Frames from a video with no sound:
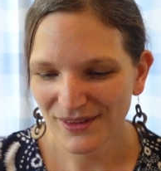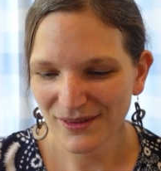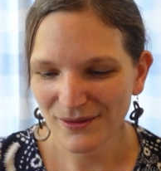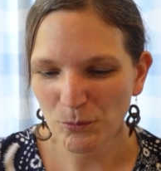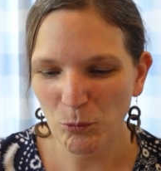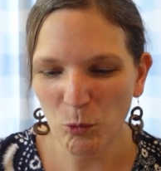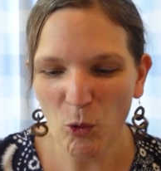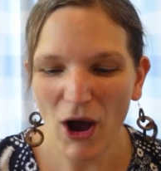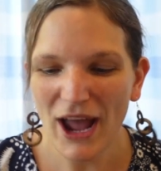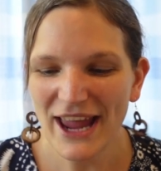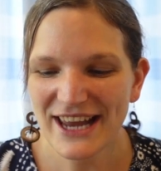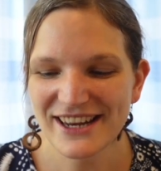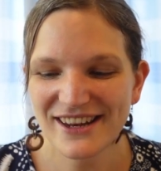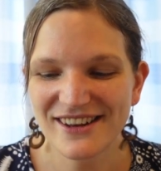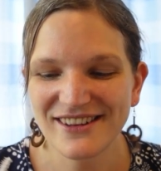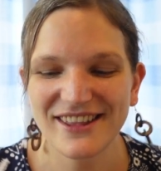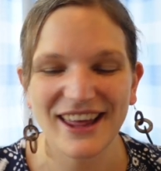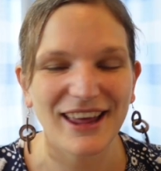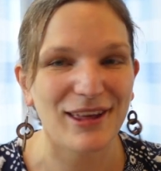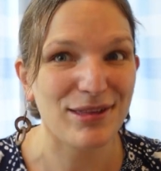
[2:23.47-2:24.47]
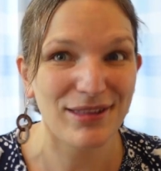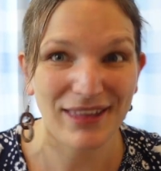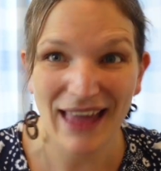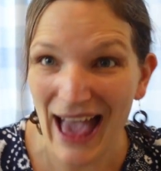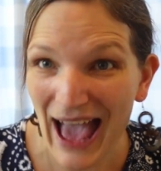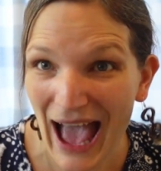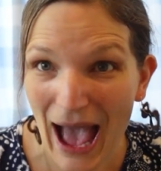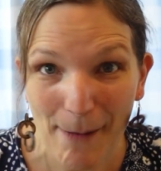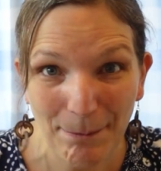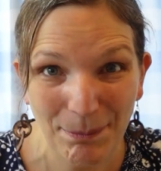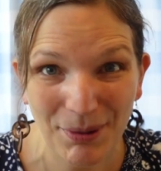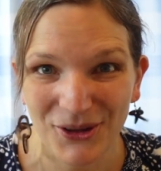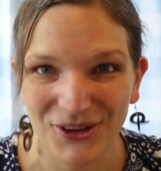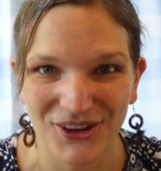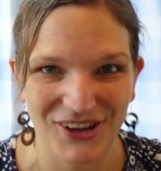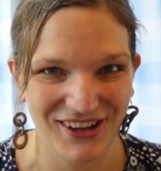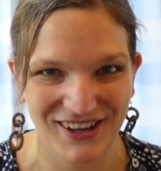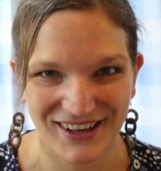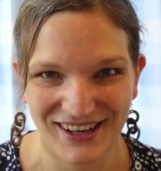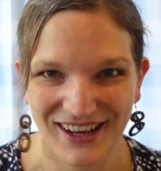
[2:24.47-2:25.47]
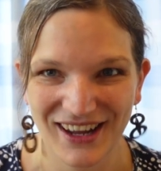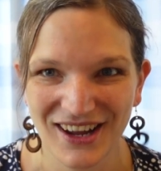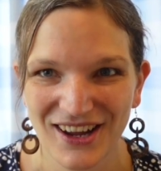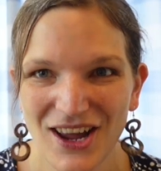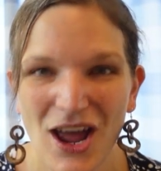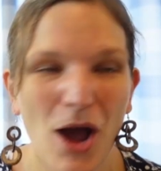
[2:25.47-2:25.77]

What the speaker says: Why did this happen?